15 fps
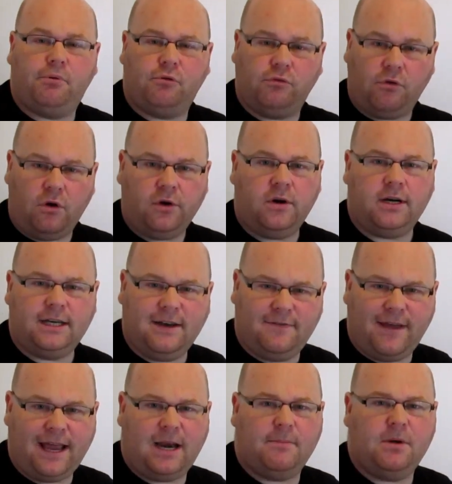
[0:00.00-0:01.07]
product
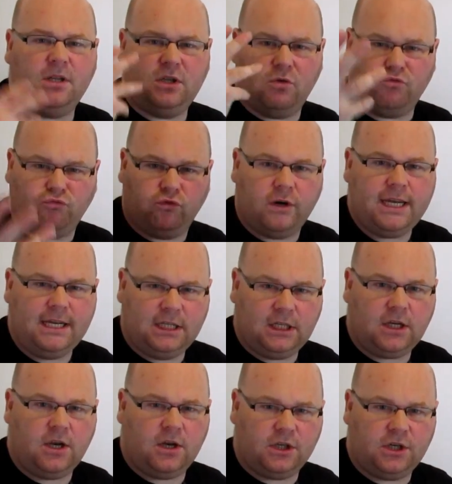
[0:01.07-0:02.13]
development and
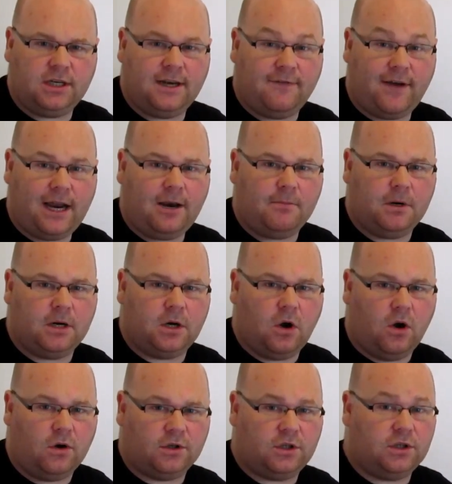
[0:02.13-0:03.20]
research and development
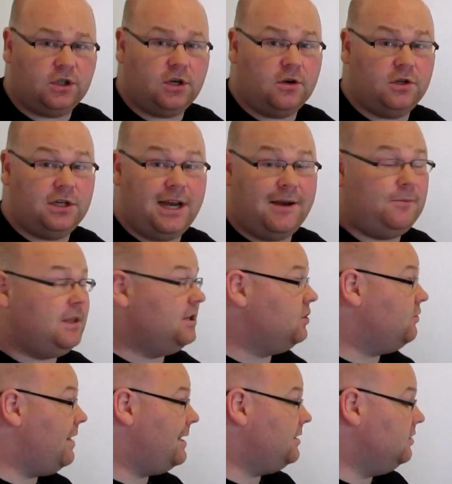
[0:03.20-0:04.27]
costs associated with this
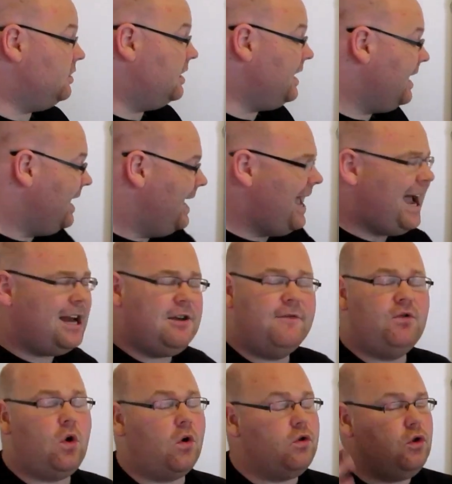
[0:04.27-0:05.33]
strategy. And
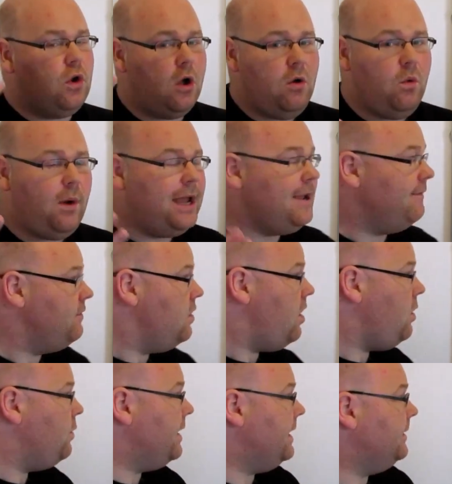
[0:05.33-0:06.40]
you've got no way of
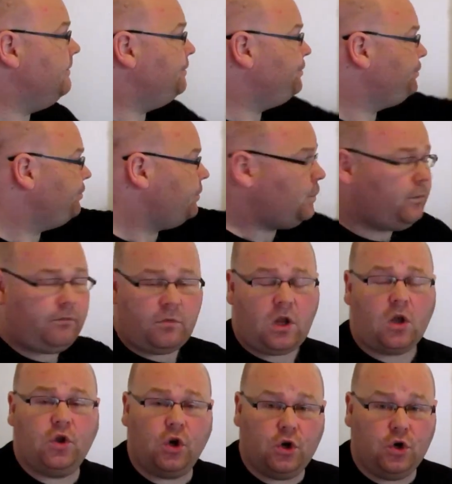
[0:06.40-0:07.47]
knowing
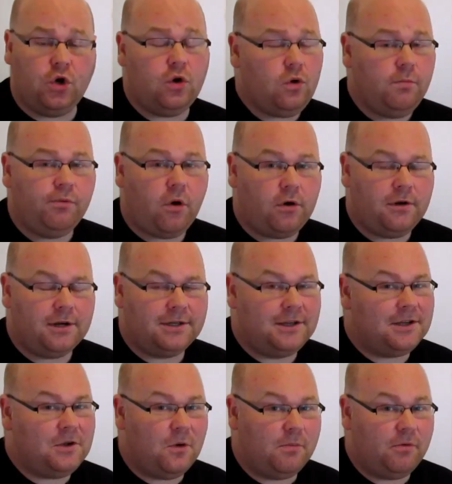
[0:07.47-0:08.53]
that new products
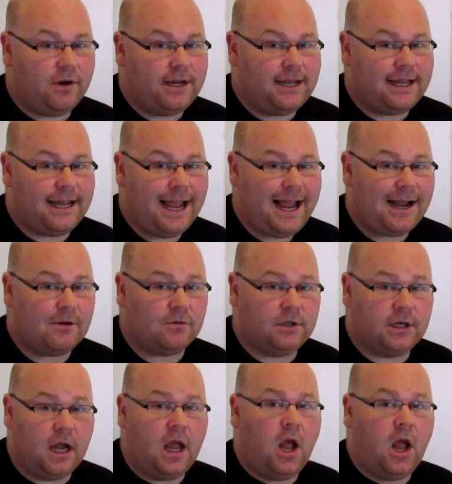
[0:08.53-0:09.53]
that you're bringing out